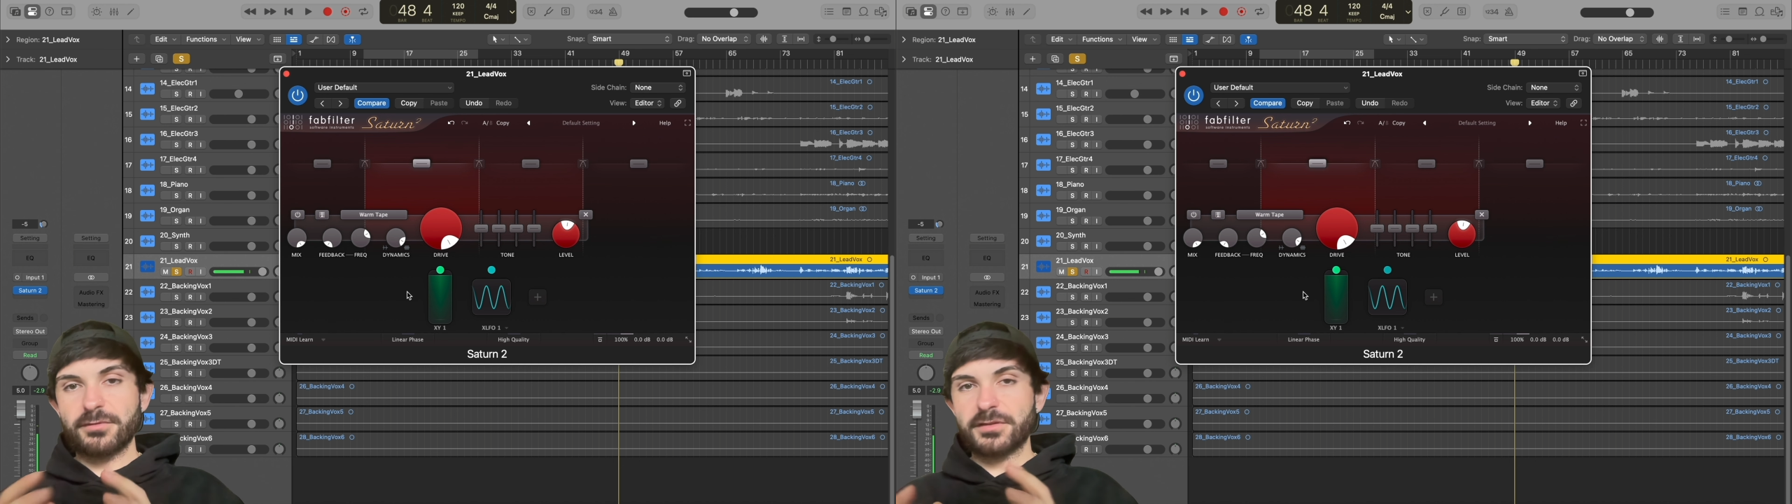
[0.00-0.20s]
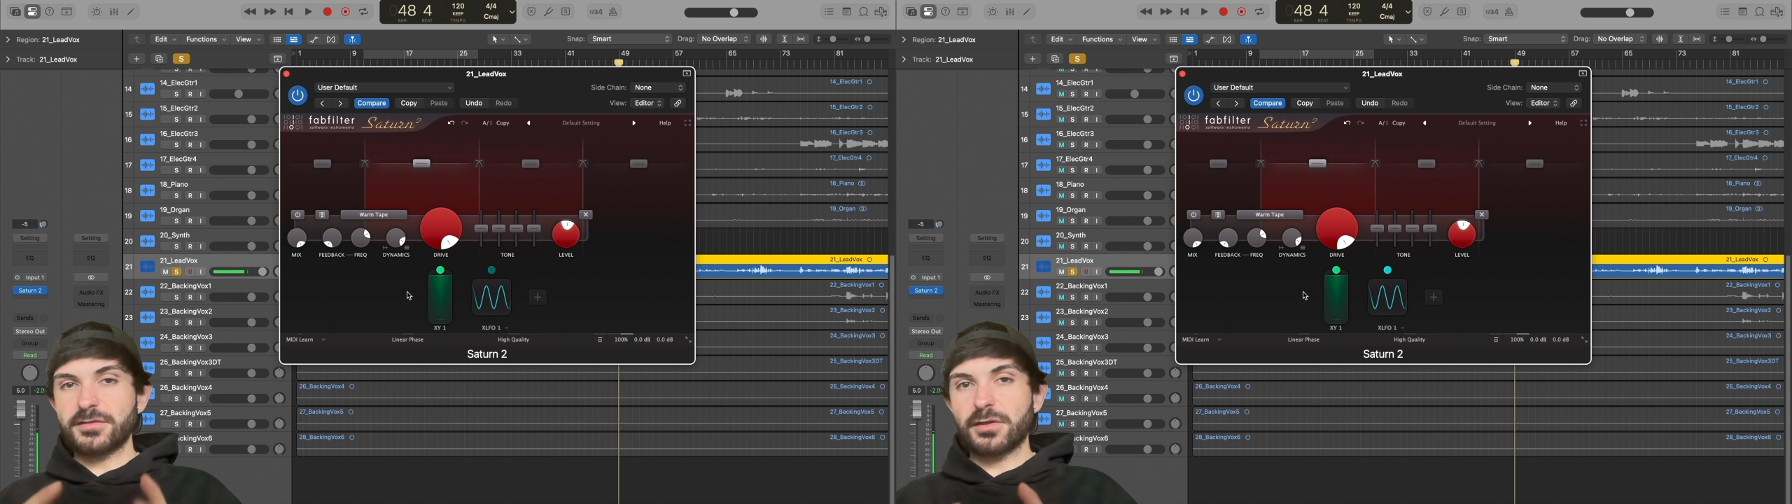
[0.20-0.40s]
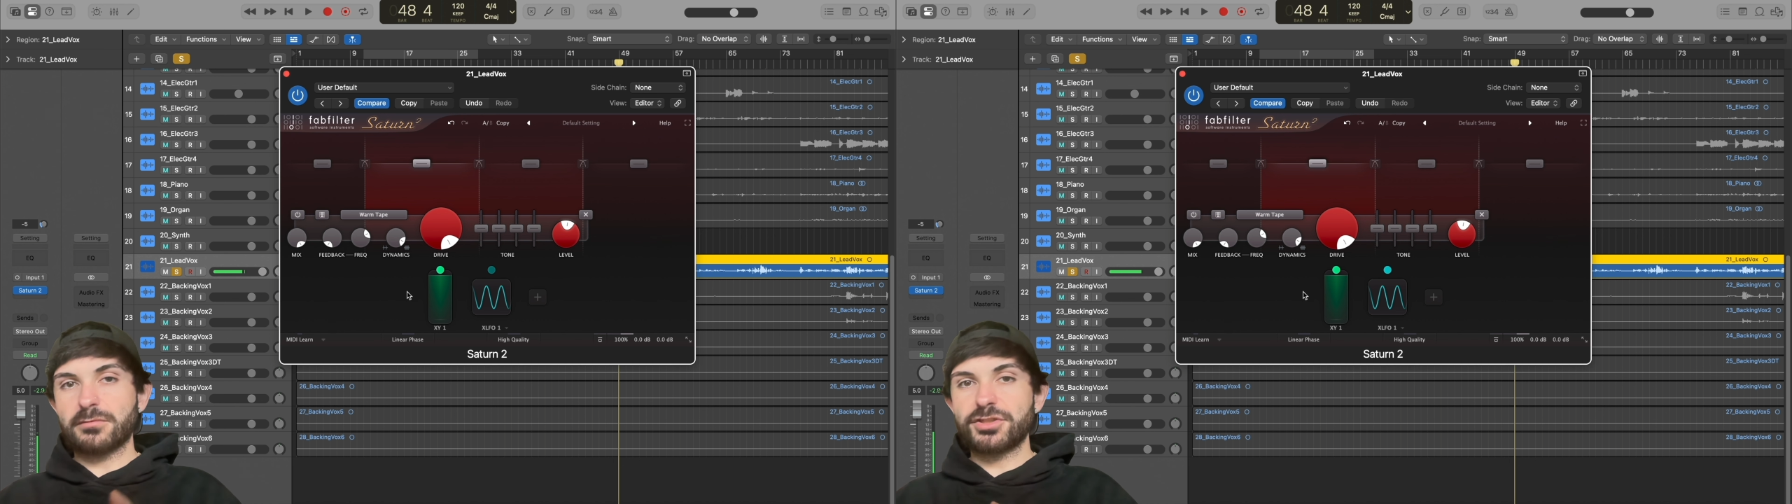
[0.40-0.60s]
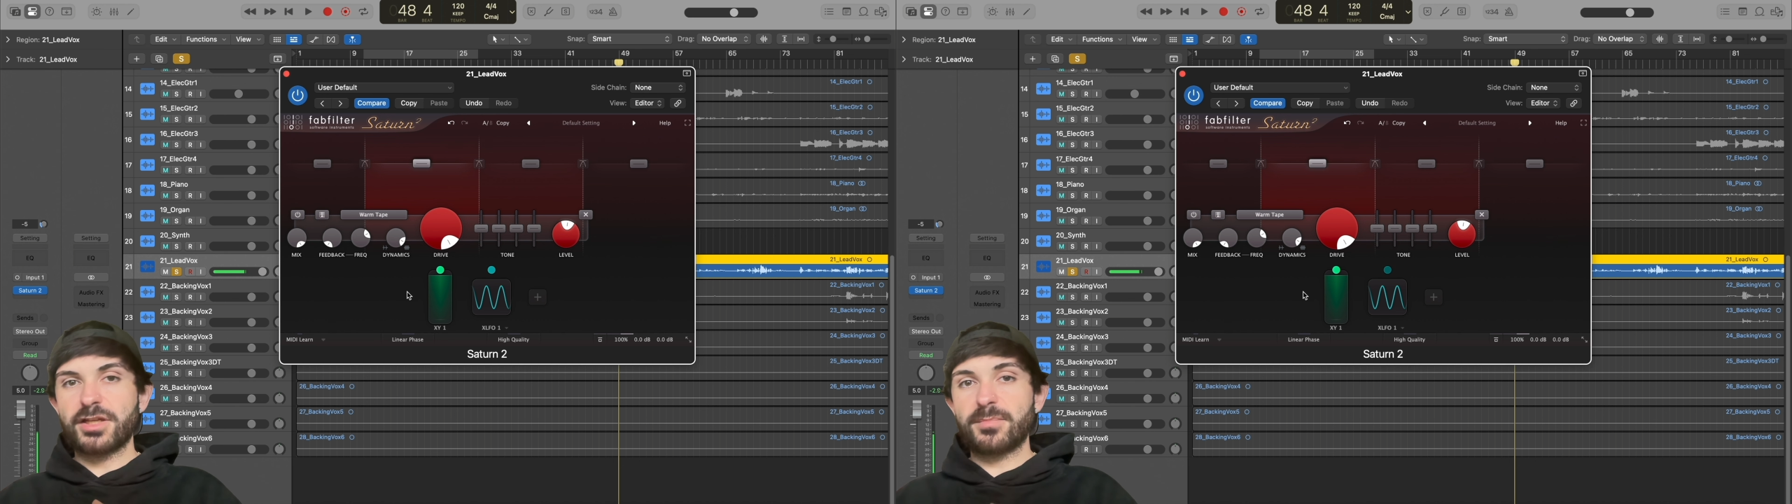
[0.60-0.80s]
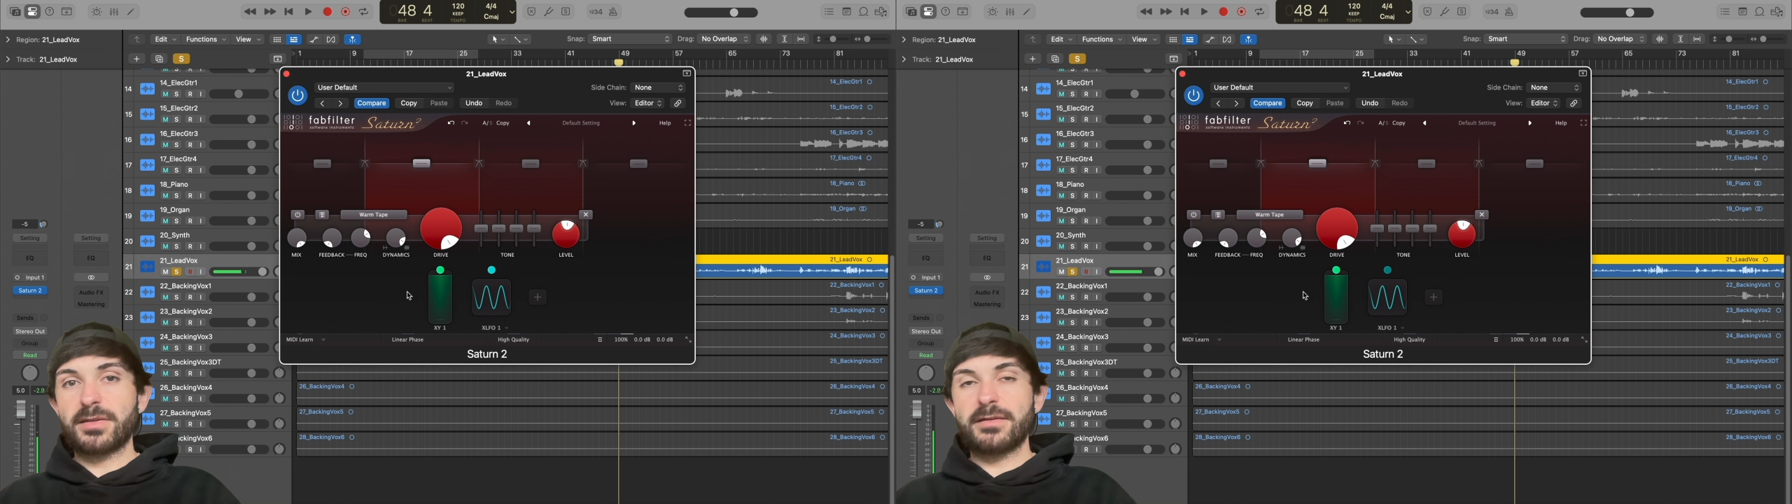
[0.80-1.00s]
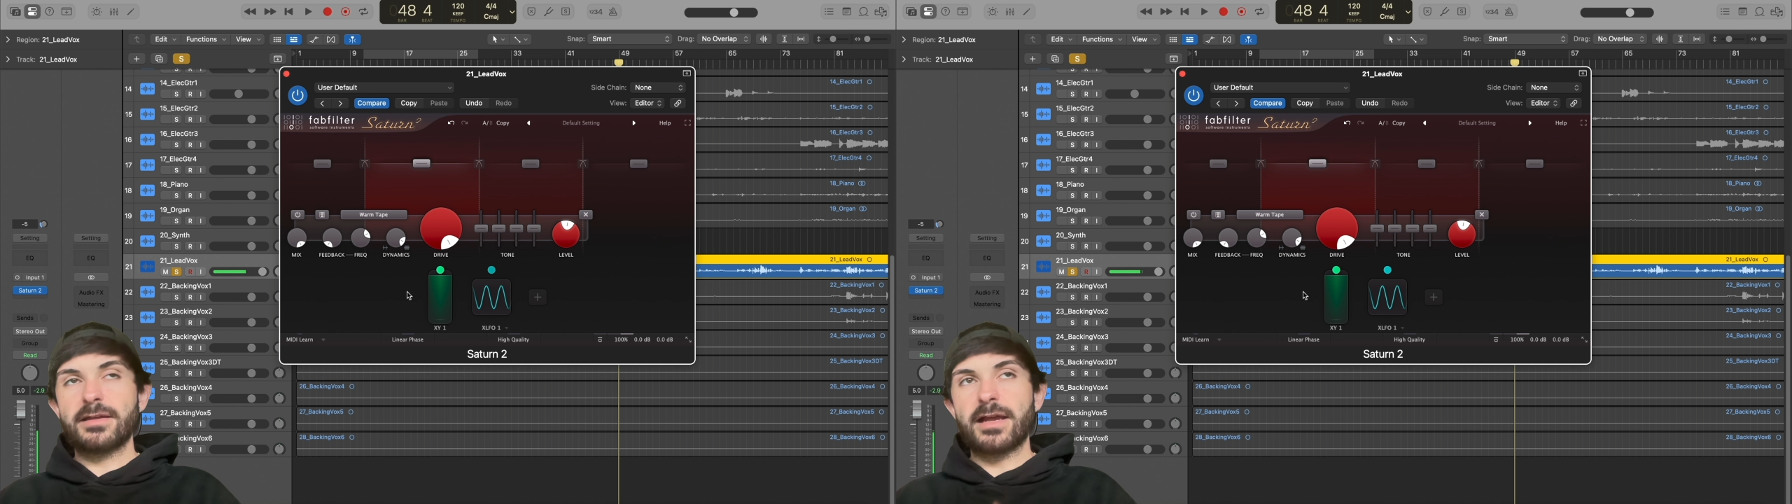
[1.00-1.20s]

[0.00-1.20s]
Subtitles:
really tone shape it.